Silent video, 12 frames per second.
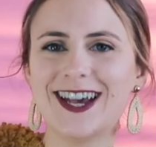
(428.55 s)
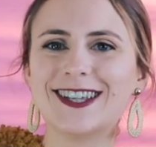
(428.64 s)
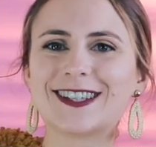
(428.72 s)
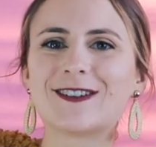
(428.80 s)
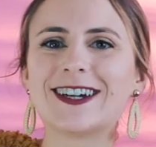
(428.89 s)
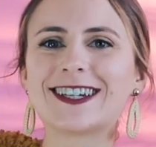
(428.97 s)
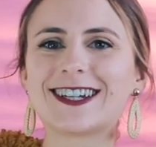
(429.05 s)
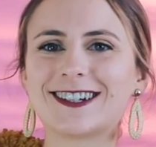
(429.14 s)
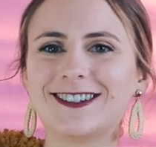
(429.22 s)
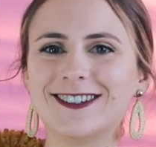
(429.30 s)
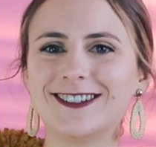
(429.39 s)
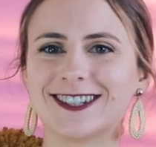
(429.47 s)
So, in
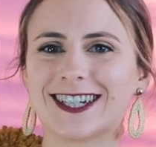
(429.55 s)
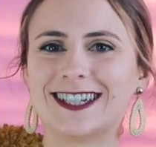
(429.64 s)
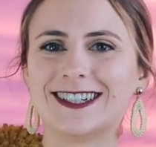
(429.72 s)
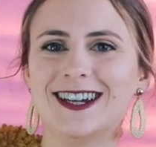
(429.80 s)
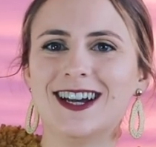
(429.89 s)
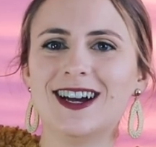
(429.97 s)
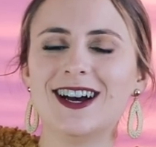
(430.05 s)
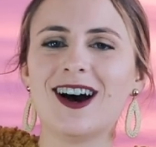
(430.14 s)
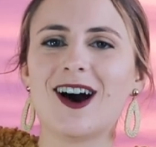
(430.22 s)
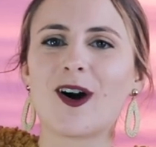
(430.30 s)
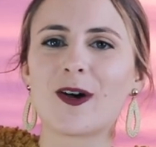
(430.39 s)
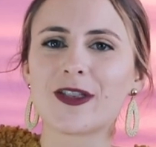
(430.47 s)
conclusion,
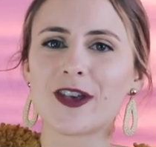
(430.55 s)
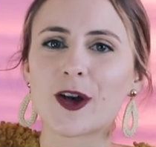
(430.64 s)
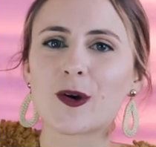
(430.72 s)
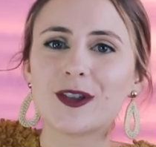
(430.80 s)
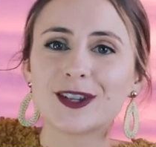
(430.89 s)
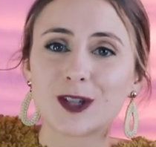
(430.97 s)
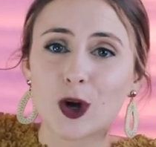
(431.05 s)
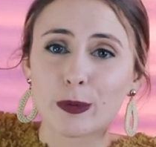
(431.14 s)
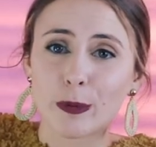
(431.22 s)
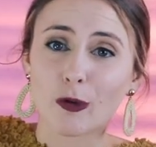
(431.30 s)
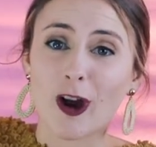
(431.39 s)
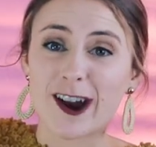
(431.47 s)
although the sole
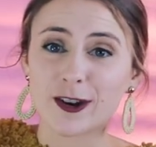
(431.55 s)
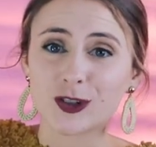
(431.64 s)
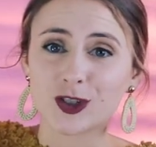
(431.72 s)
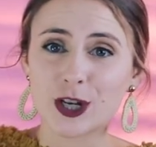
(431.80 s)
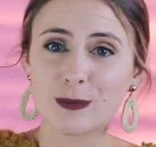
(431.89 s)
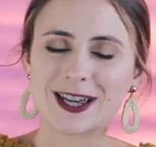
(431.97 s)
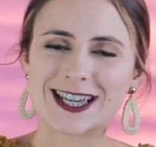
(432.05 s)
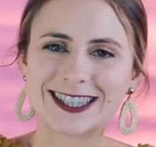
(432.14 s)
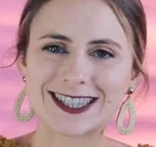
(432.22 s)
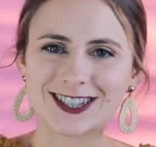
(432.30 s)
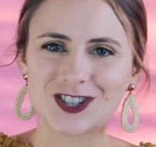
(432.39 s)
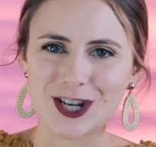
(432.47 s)
proprietorship is
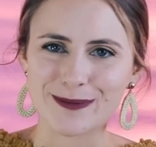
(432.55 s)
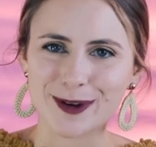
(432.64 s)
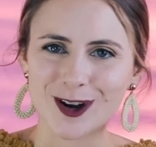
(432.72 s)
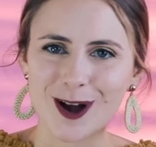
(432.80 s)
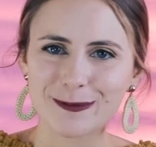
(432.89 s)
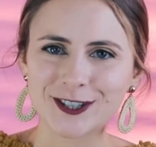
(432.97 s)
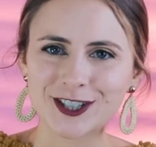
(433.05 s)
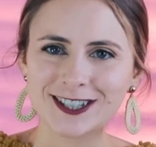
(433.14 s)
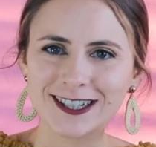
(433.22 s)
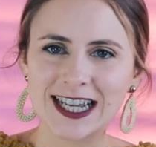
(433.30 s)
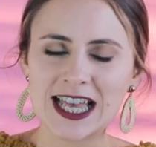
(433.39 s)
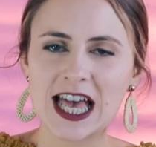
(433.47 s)
the cheaper
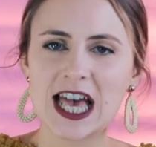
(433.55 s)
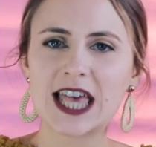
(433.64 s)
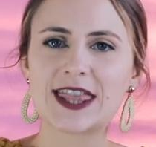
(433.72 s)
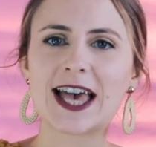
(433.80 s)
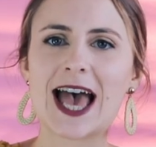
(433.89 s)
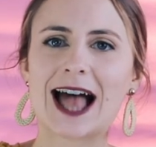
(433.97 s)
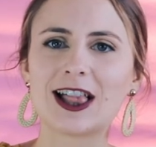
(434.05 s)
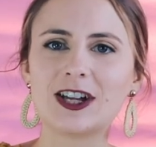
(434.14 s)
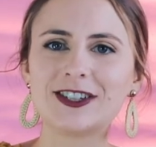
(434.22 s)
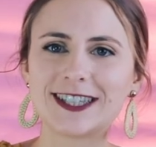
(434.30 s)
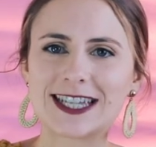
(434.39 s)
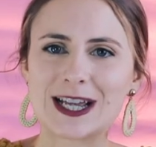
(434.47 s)
option, the
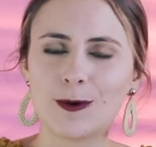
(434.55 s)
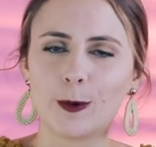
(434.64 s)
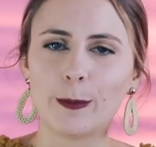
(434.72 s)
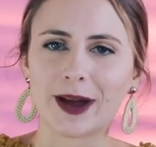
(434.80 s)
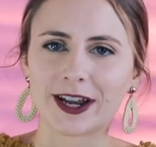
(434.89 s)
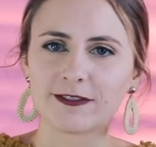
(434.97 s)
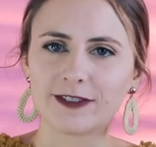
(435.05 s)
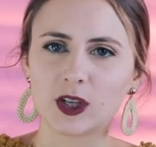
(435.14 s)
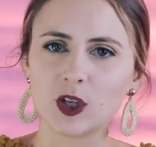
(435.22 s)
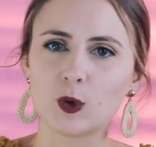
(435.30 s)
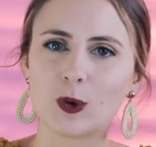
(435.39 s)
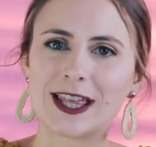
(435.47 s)
LLC will benefit
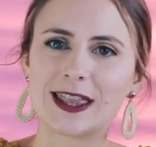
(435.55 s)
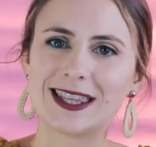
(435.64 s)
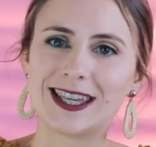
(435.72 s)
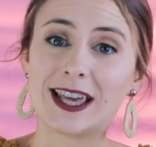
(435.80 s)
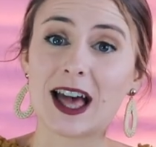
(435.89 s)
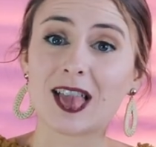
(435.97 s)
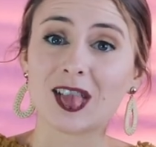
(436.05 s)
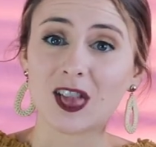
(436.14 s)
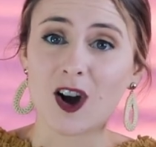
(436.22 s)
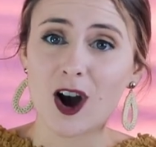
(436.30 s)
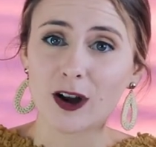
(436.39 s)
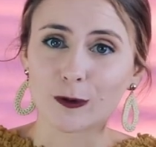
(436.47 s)
you in the
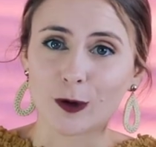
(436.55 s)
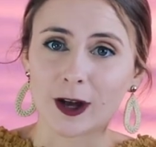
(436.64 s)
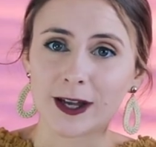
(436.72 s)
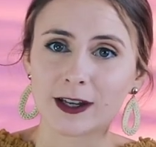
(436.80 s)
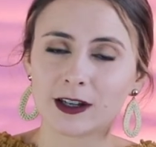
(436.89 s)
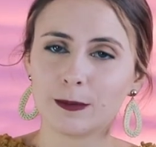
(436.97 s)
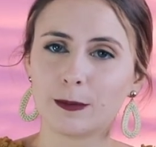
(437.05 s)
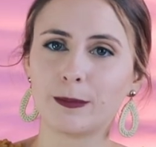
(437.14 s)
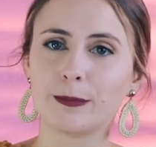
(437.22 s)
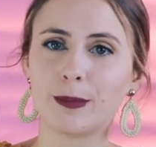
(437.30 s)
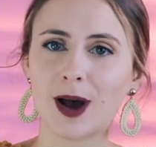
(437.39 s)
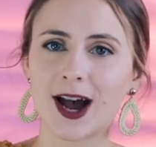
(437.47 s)
long run
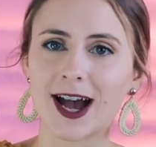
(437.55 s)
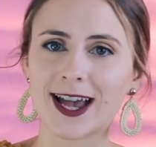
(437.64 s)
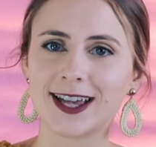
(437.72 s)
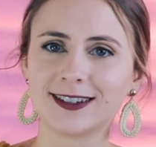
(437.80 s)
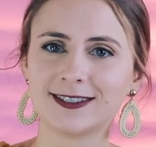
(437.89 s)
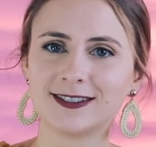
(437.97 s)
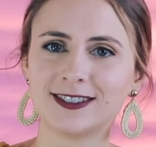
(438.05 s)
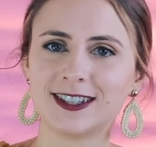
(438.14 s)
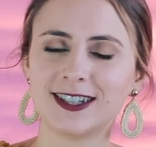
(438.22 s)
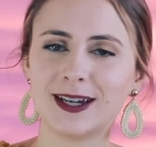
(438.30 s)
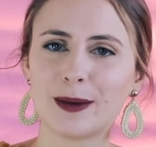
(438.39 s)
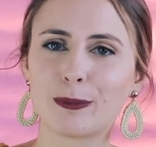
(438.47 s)
by
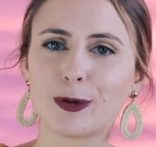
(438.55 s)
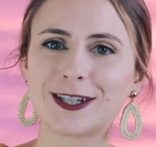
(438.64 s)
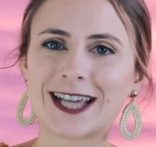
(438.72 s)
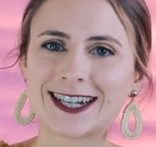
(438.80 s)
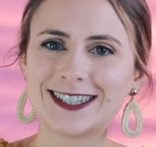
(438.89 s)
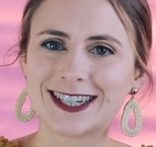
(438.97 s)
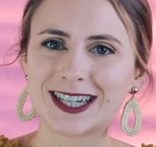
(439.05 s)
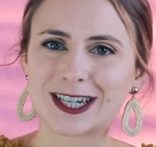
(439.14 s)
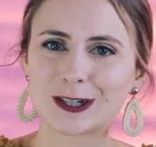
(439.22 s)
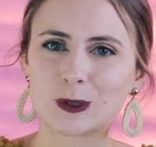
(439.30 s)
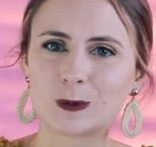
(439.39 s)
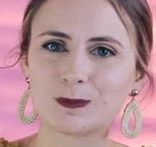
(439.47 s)
protecting you
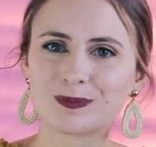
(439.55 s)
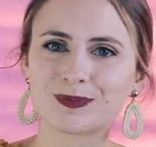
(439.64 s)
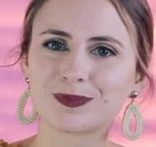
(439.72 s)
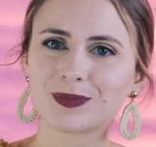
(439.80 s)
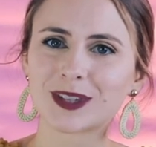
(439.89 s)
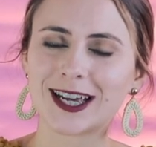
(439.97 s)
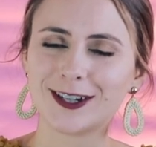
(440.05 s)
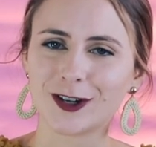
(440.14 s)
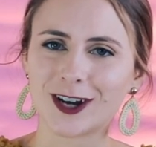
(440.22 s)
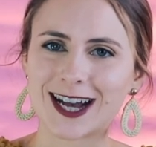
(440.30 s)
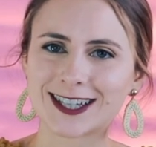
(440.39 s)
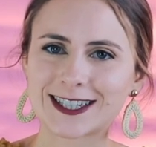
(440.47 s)
and your
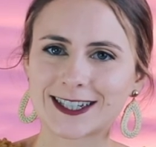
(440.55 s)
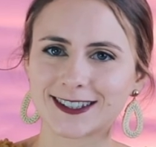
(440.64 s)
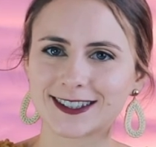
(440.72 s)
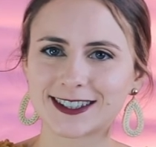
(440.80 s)
assets.